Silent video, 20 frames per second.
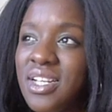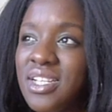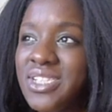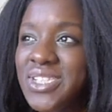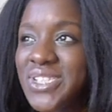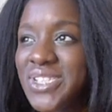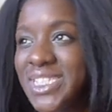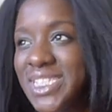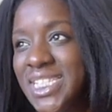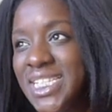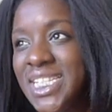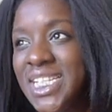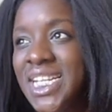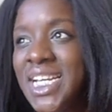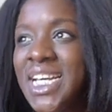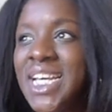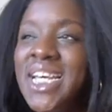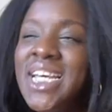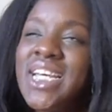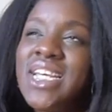actually.
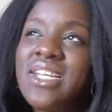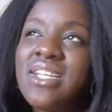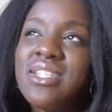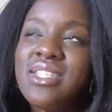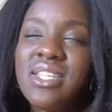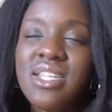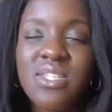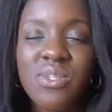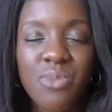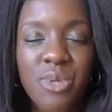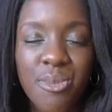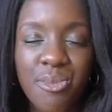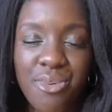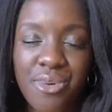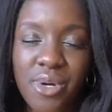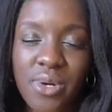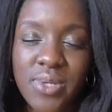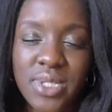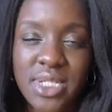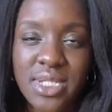So that's one
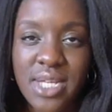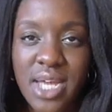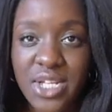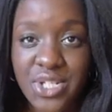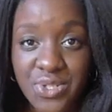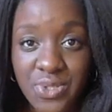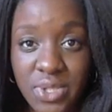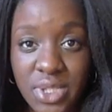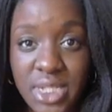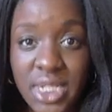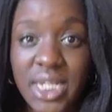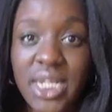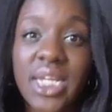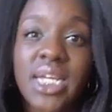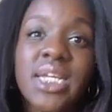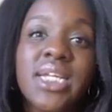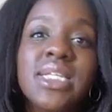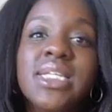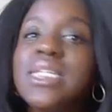pro, it's natural looking.